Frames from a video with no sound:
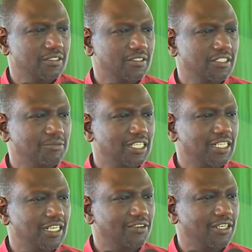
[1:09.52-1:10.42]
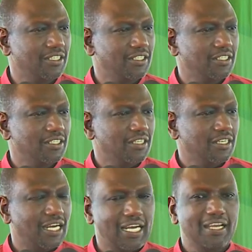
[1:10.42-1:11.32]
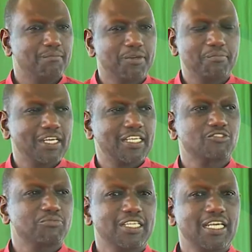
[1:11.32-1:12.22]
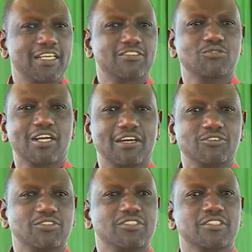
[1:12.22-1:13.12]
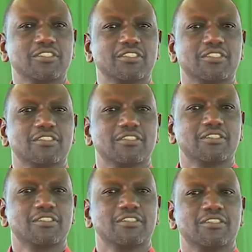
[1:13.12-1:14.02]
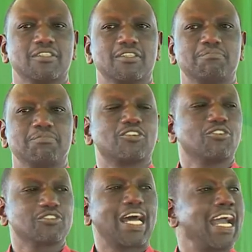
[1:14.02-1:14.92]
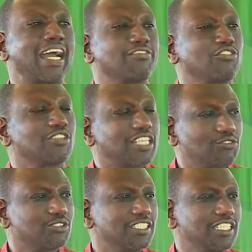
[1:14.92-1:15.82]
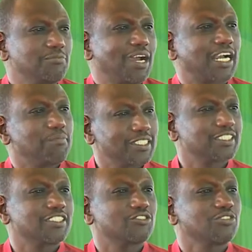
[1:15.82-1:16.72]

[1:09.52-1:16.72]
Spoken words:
I am prepared to be held to account because I have no doubt in my capacity to